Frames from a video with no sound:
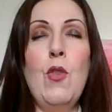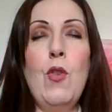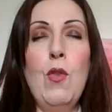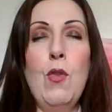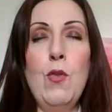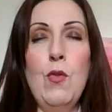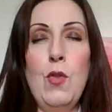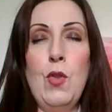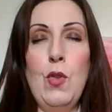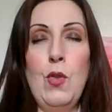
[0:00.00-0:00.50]

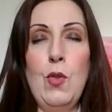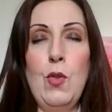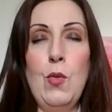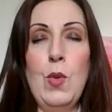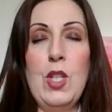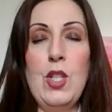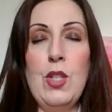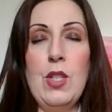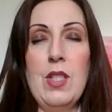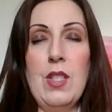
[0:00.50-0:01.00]
of you
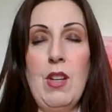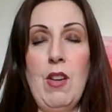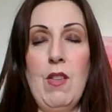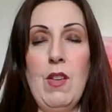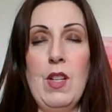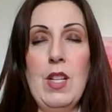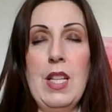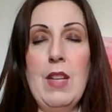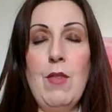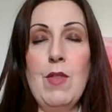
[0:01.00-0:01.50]
which is
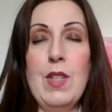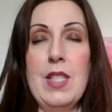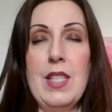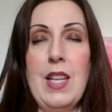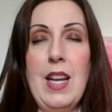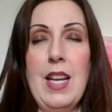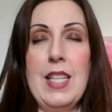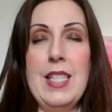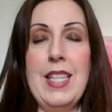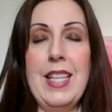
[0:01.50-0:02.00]
currently
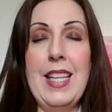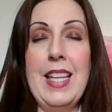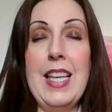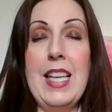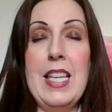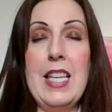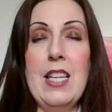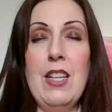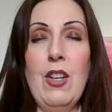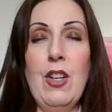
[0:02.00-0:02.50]
residing
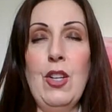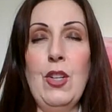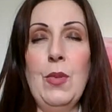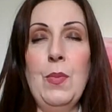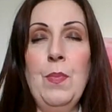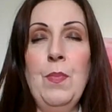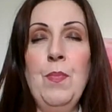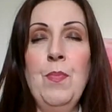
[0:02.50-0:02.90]
here,